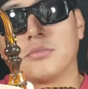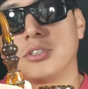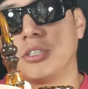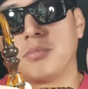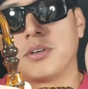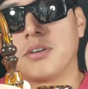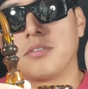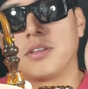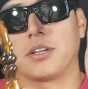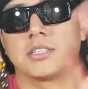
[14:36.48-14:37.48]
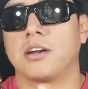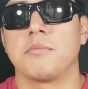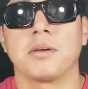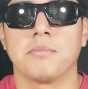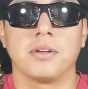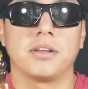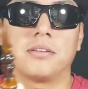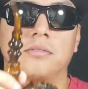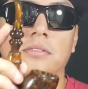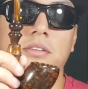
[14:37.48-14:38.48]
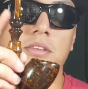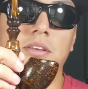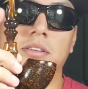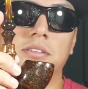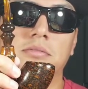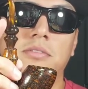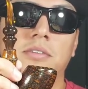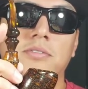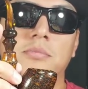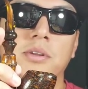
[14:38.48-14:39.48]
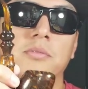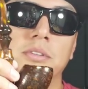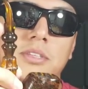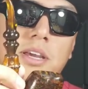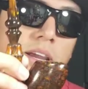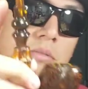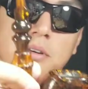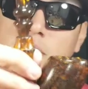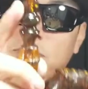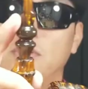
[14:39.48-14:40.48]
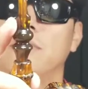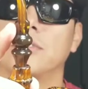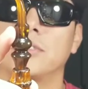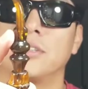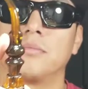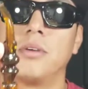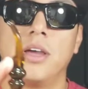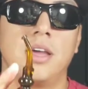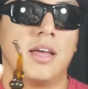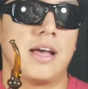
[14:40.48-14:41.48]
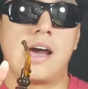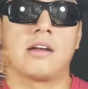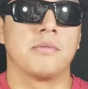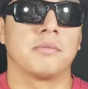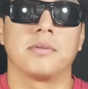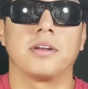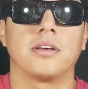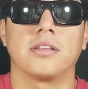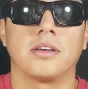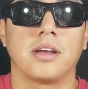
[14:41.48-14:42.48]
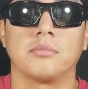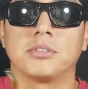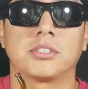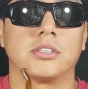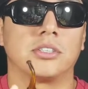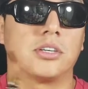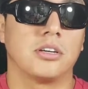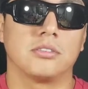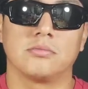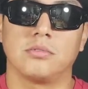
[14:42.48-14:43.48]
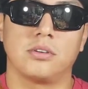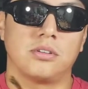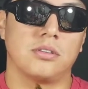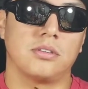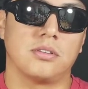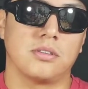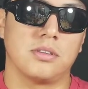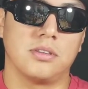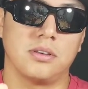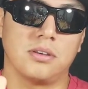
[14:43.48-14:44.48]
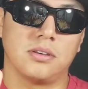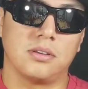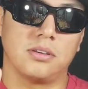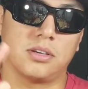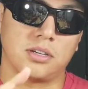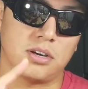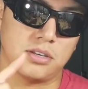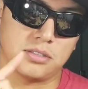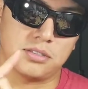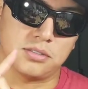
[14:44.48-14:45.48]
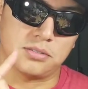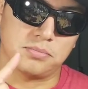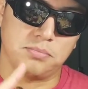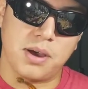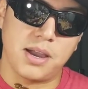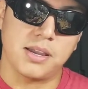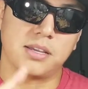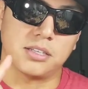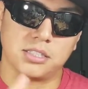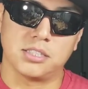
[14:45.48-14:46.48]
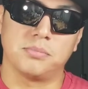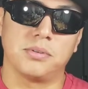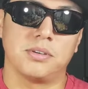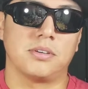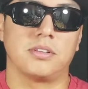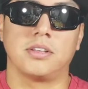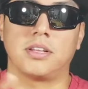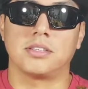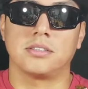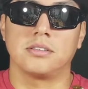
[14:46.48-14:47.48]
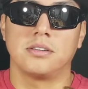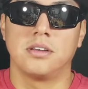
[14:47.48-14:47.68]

with shipping and everything, because I don't make money on these. If somebody wants, hey, I want a forever stem, I don't make money on that. I'm just gonna charge them what it costs to buy it and ship it, and then that's it.